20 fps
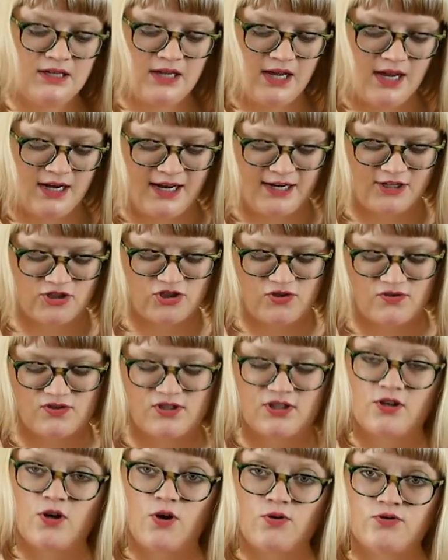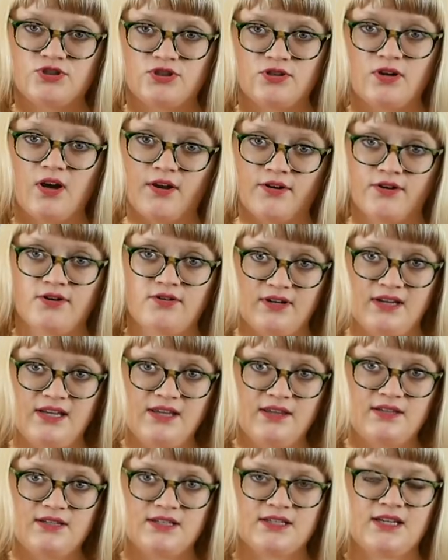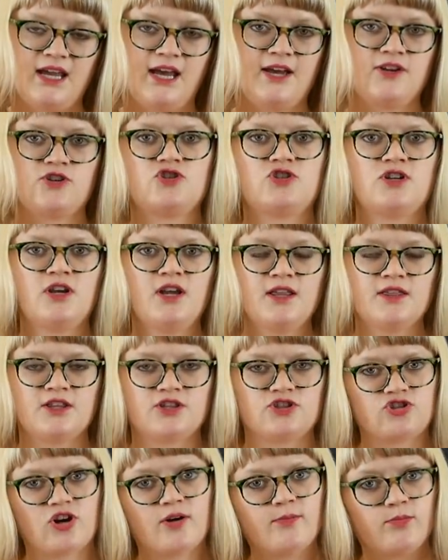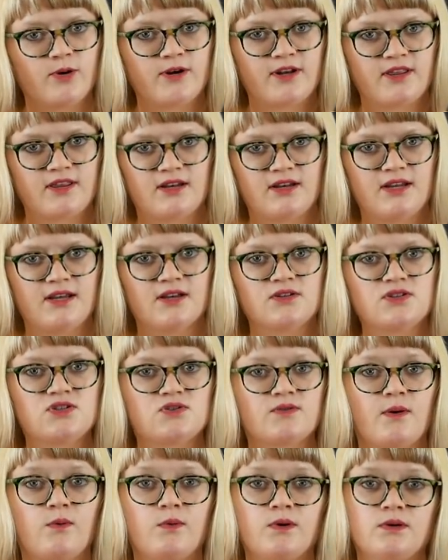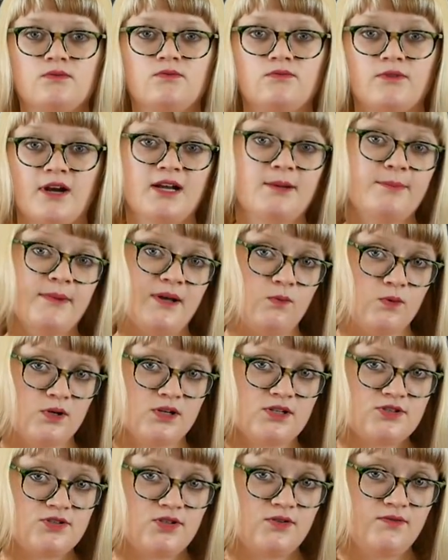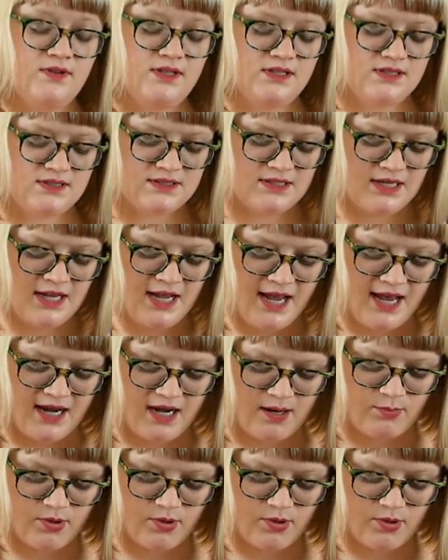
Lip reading: and I actually used a coaster underneath to catch the sharp point of the nail so I wouldn't wreck my work surface. And I